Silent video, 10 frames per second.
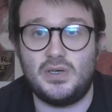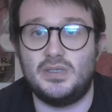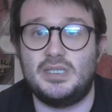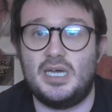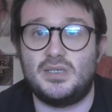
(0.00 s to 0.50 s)

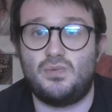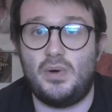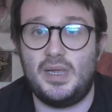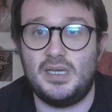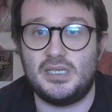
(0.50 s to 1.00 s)
because that's
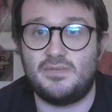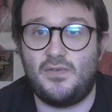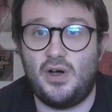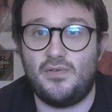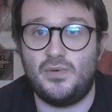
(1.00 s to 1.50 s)
what his
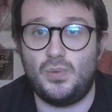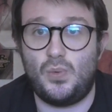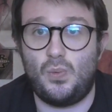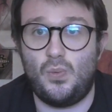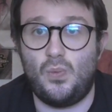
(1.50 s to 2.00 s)
father
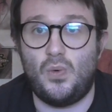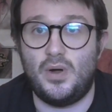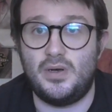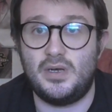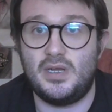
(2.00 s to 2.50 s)
would
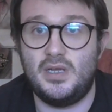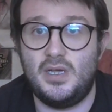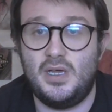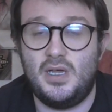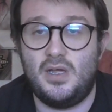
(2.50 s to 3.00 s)
want,
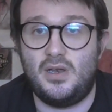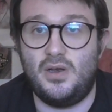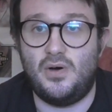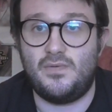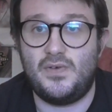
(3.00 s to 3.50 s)

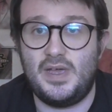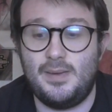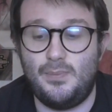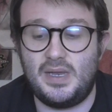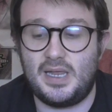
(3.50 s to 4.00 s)
not for
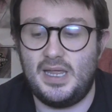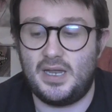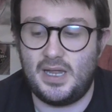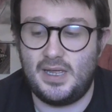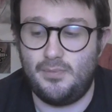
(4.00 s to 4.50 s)
him to
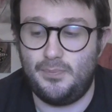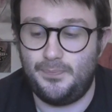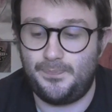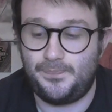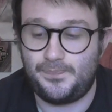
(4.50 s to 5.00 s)
kill him.
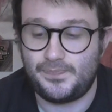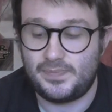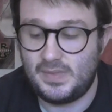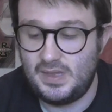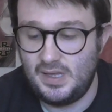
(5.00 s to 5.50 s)

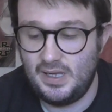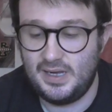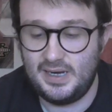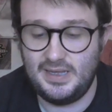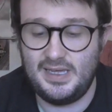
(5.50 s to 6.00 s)

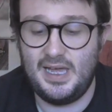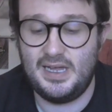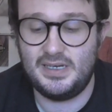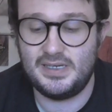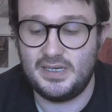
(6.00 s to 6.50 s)
And at the
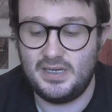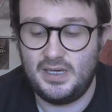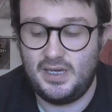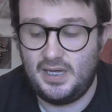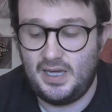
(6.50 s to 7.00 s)
end,
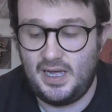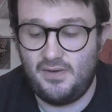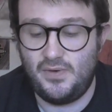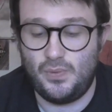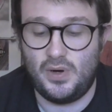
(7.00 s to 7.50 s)

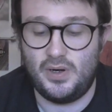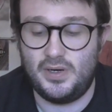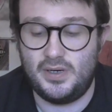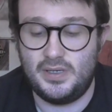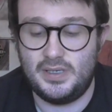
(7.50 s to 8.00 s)

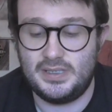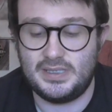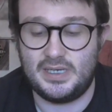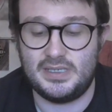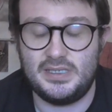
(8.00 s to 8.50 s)
everyone, it's
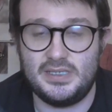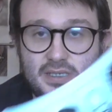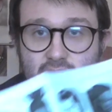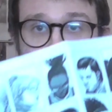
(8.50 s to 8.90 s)
a nice